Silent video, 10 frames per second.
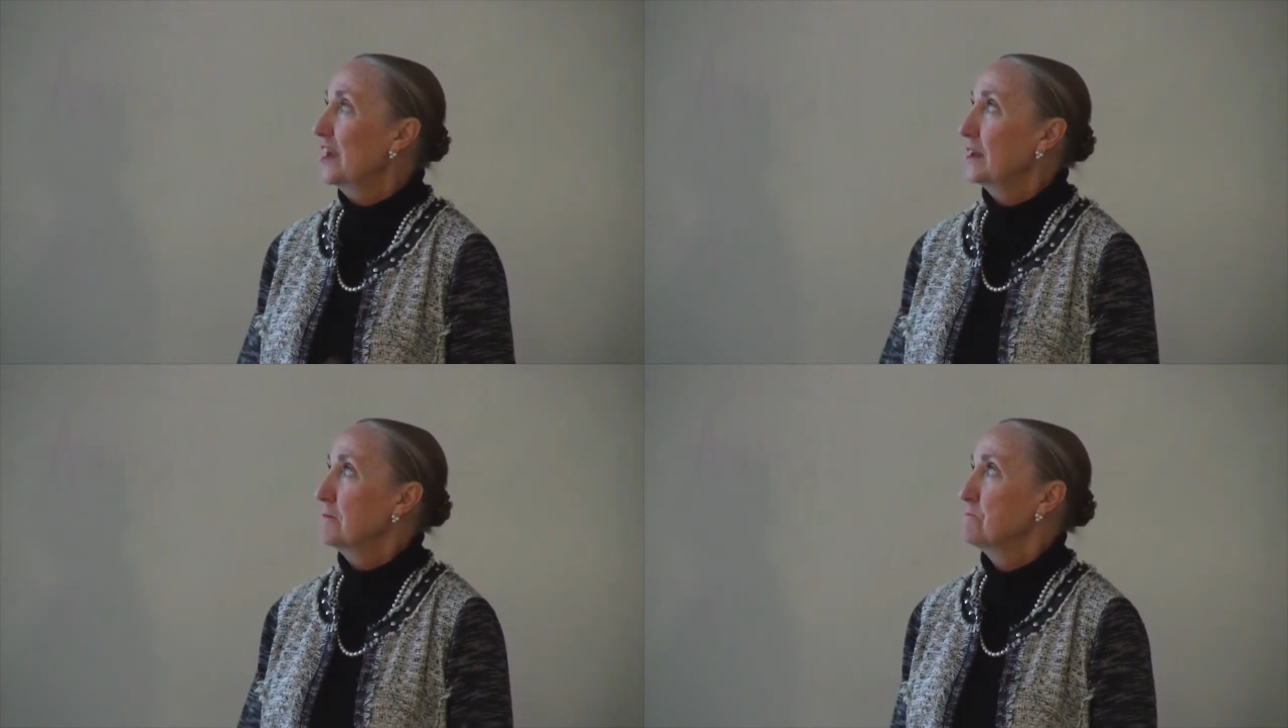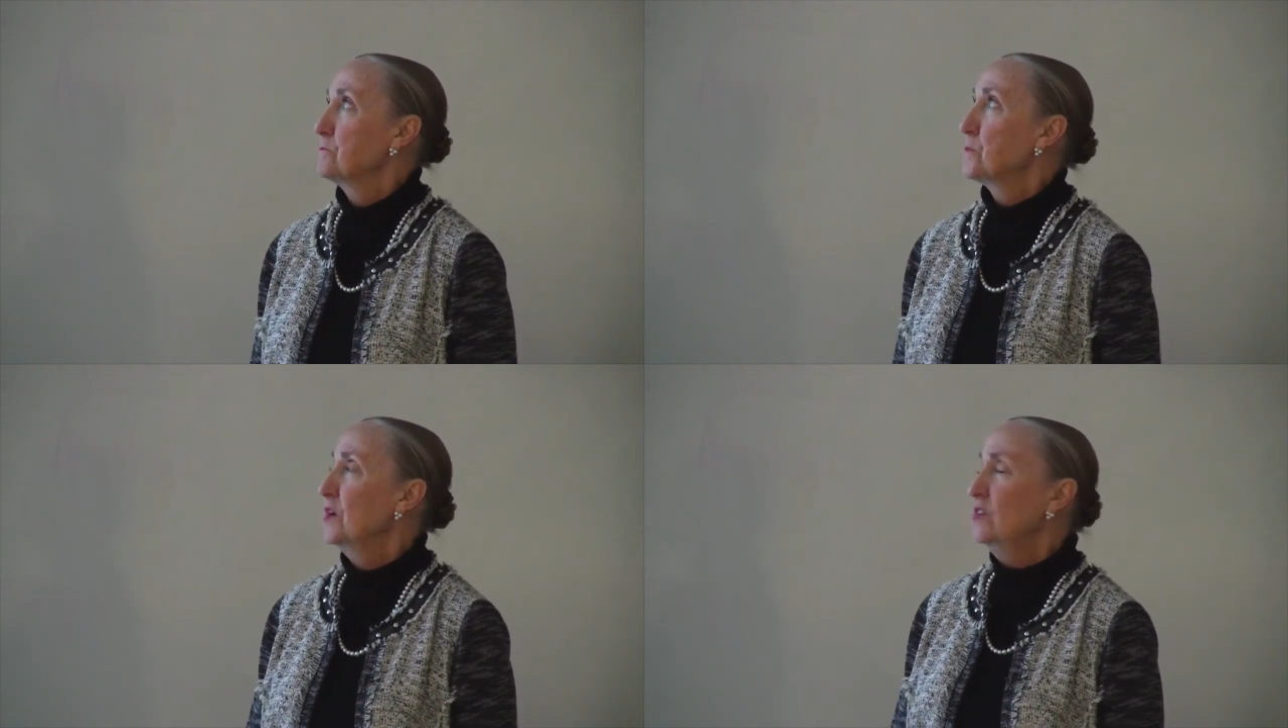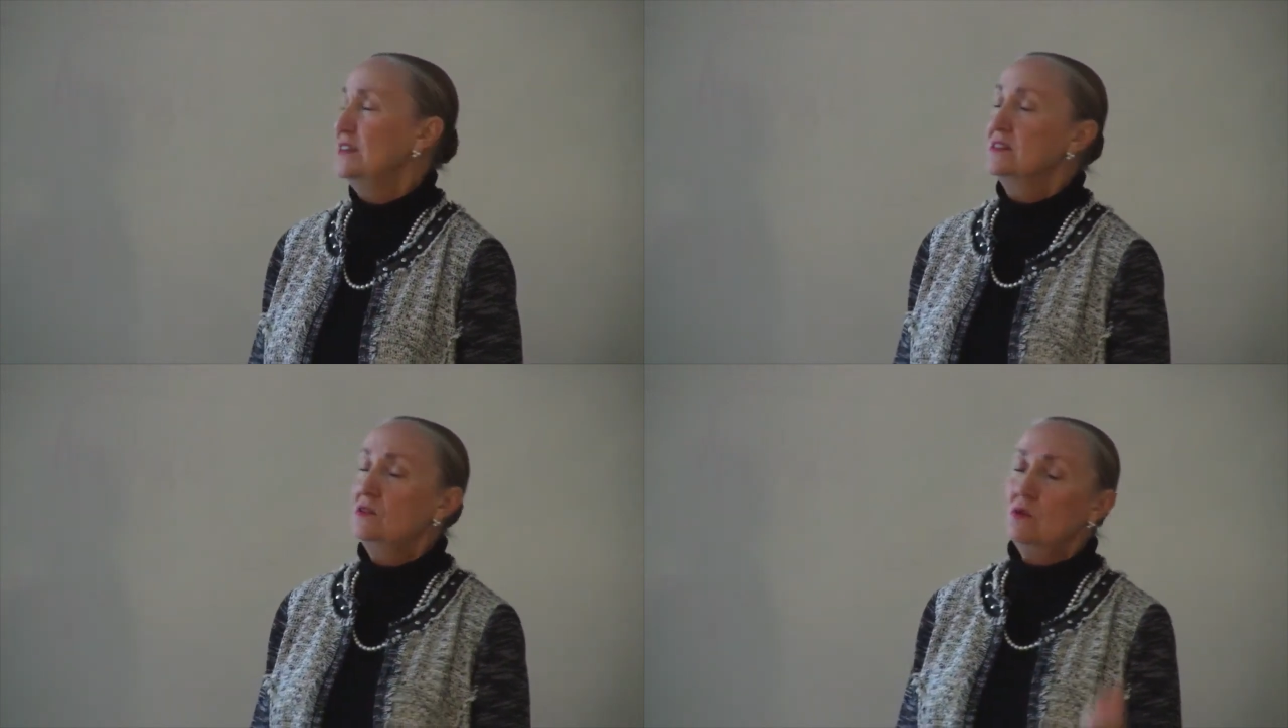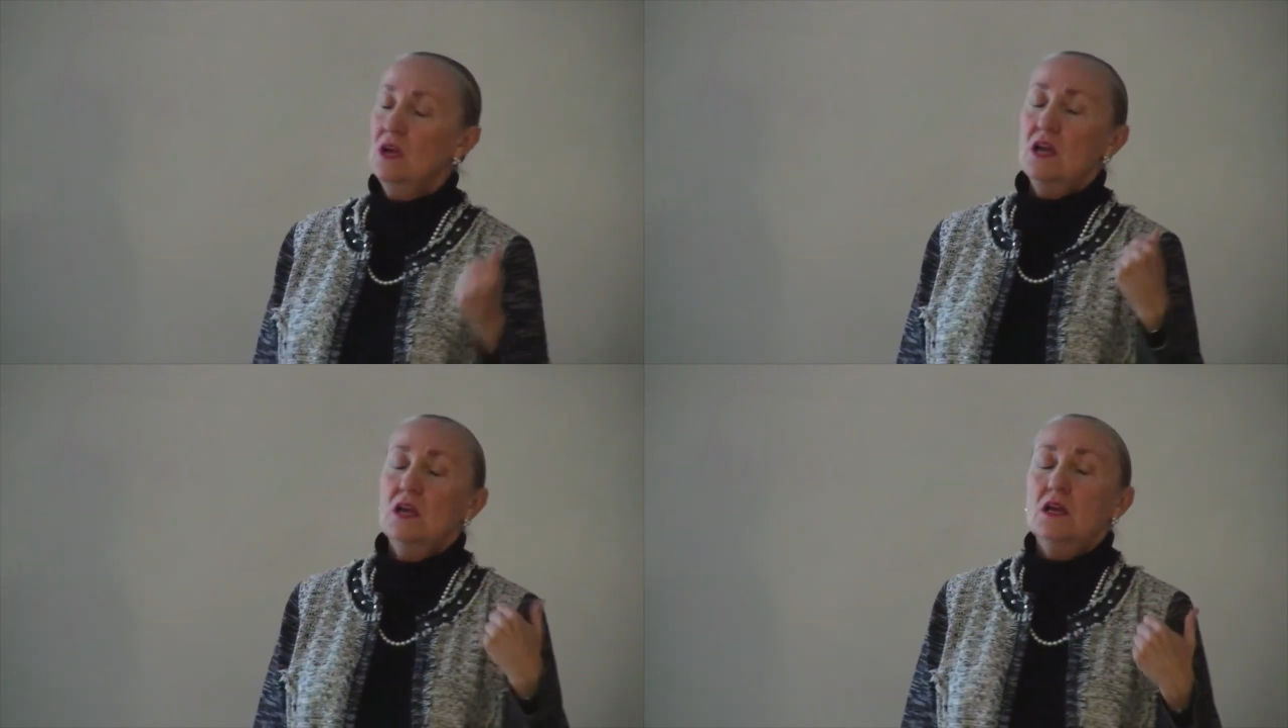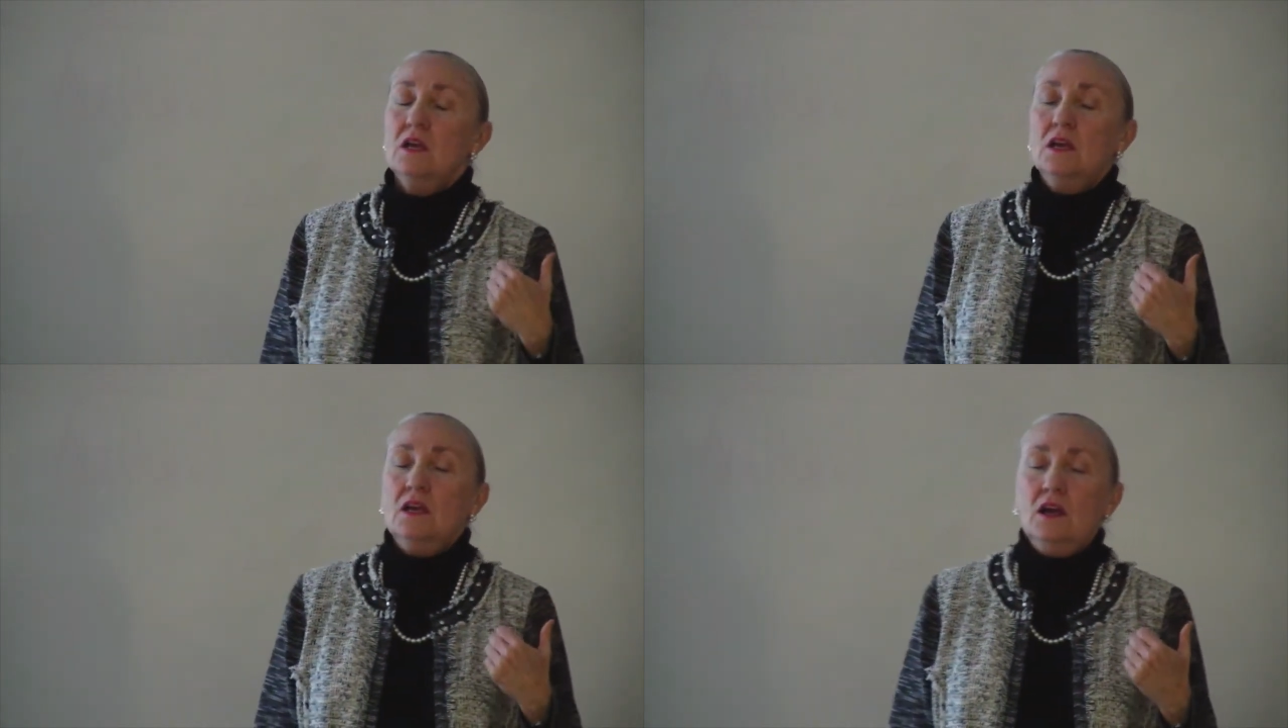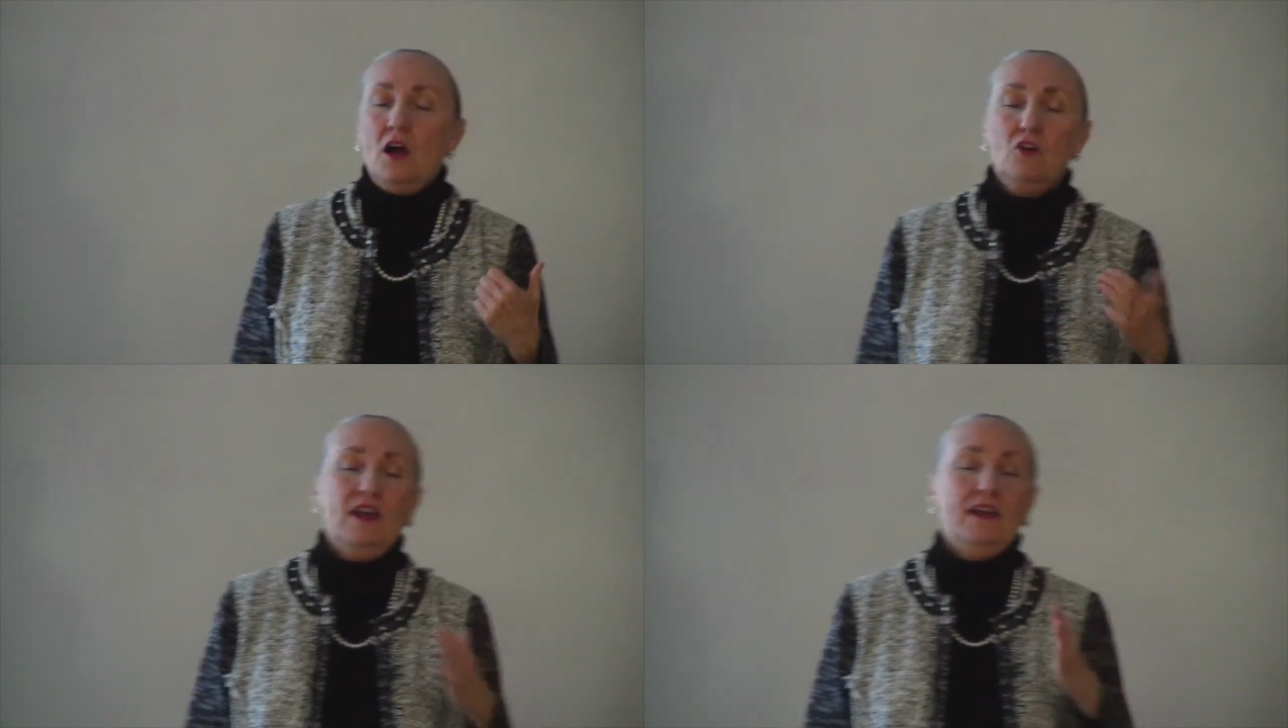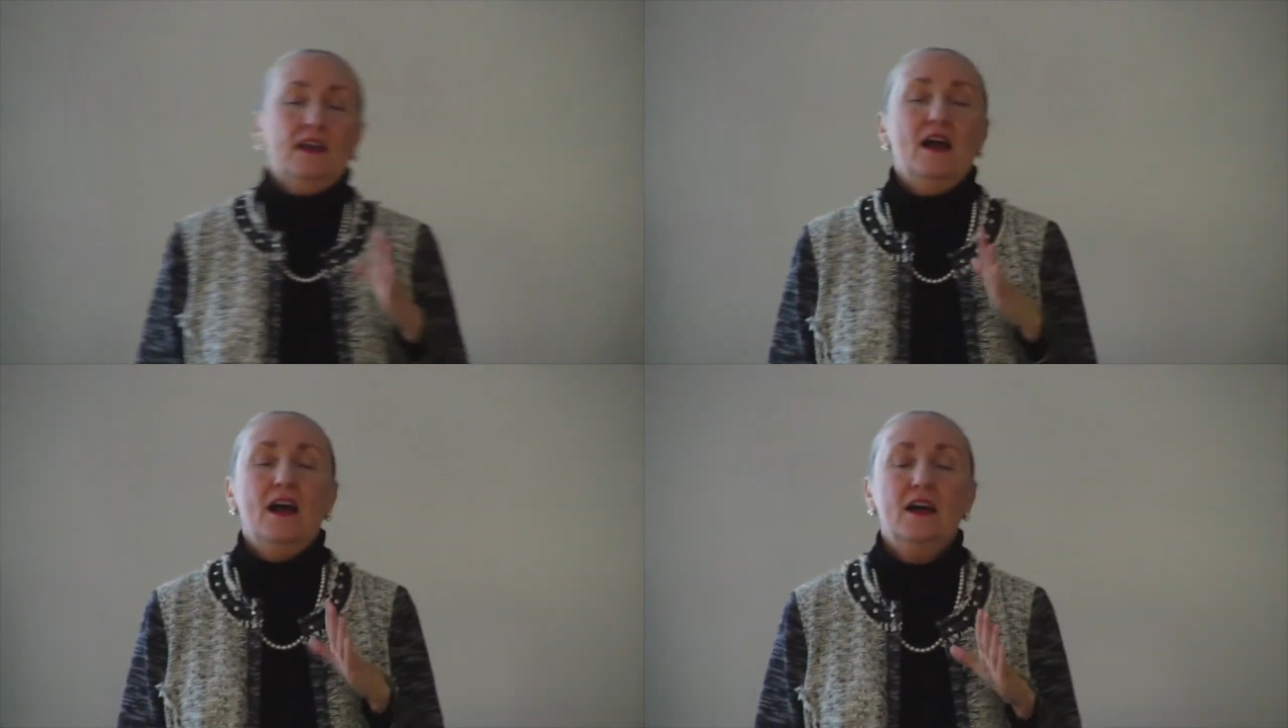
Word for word: it. Okay, so, okay,